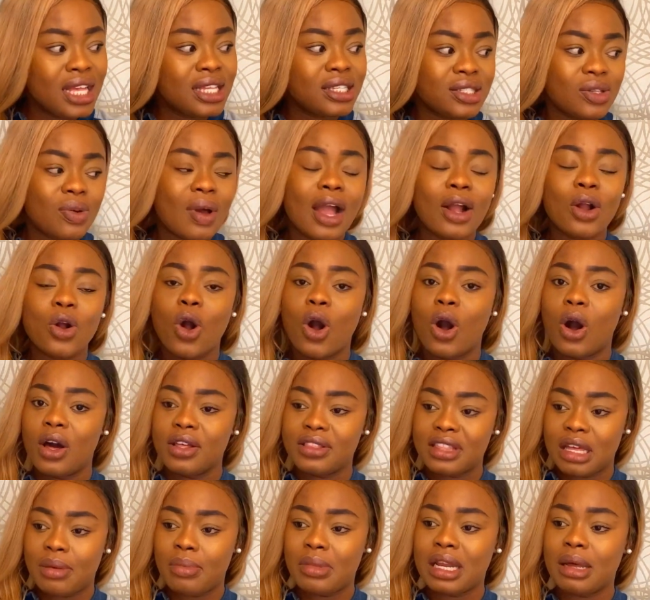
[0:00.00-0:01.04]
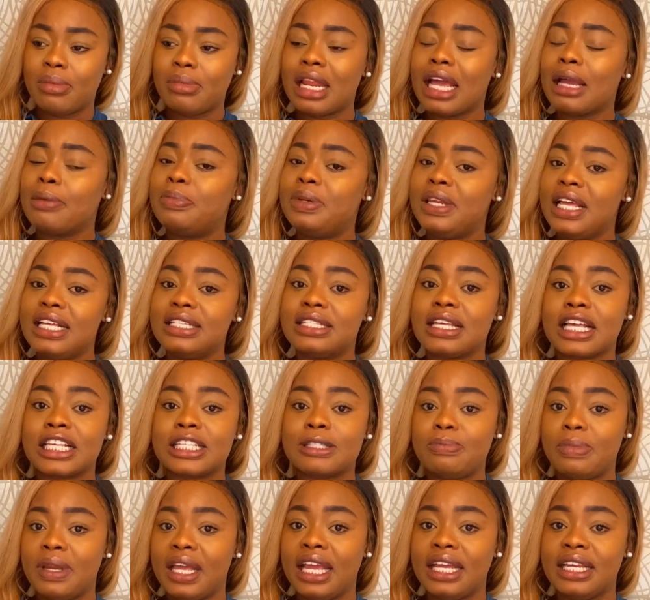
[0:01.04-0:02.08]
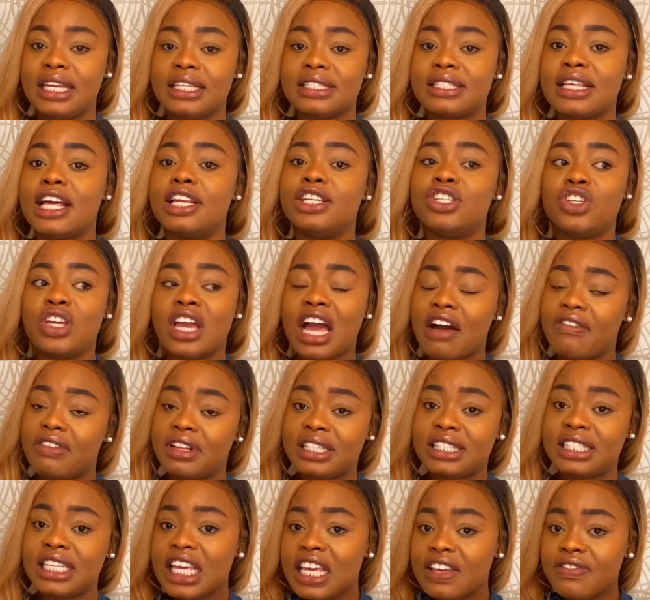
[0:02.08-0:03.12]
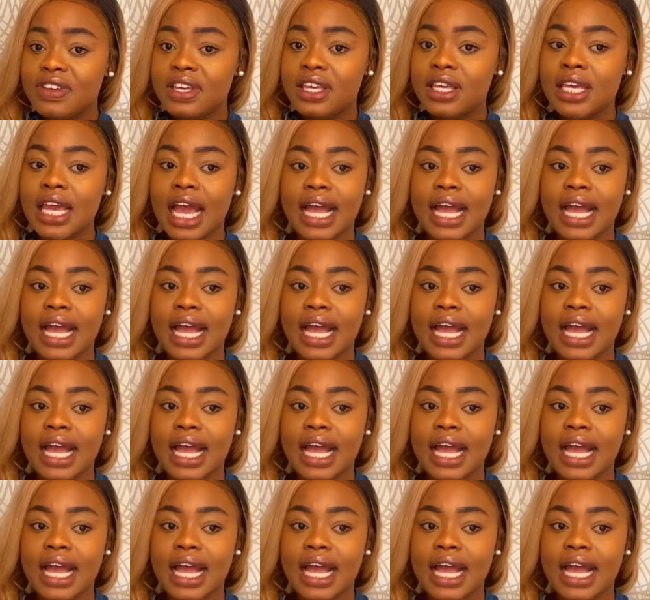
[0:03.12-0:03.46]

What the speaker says: So I called them and I'm like, please explain. They said, do you have a TV?